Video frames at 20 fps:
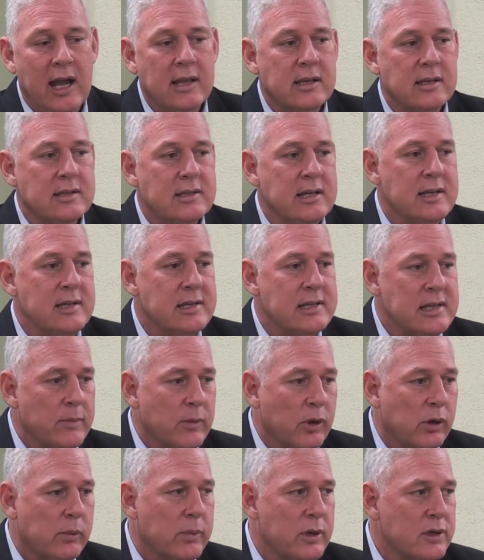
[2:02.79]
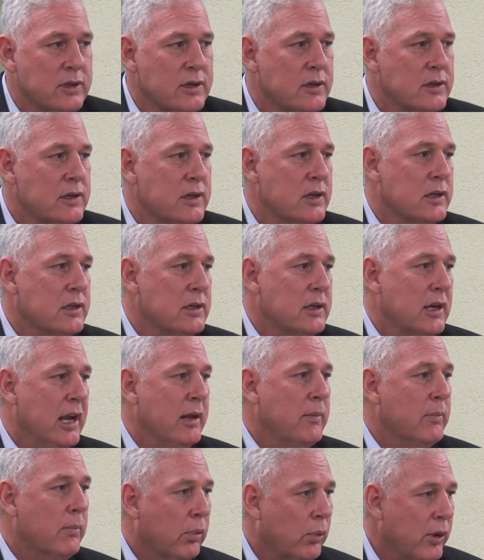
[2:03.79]
and to see similar businesses
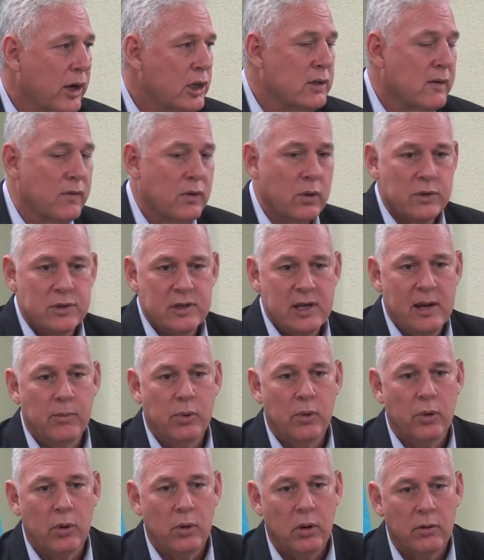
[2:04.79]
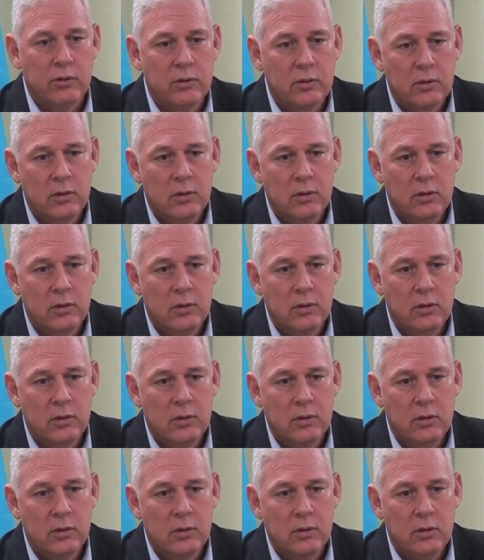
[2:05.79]
in breach of those same protocols.